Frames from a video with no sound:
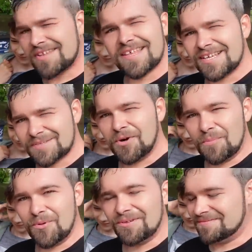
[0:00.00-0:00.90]
and then it's
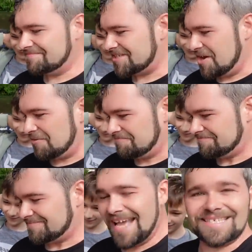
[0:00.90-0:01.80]
purple. So
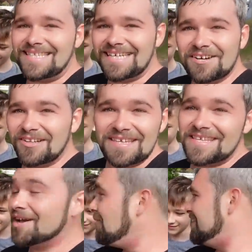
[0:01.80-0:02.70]
that's literally
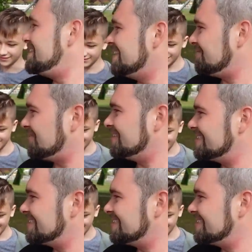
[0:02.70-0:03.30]
the only difference.